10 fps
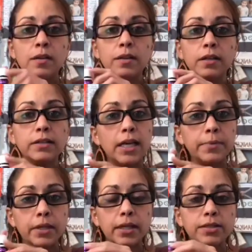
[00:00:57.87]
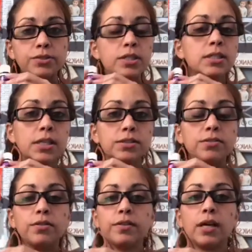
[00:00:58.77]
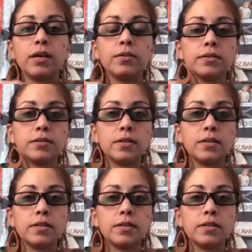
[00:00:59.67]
the labeling just lets you know that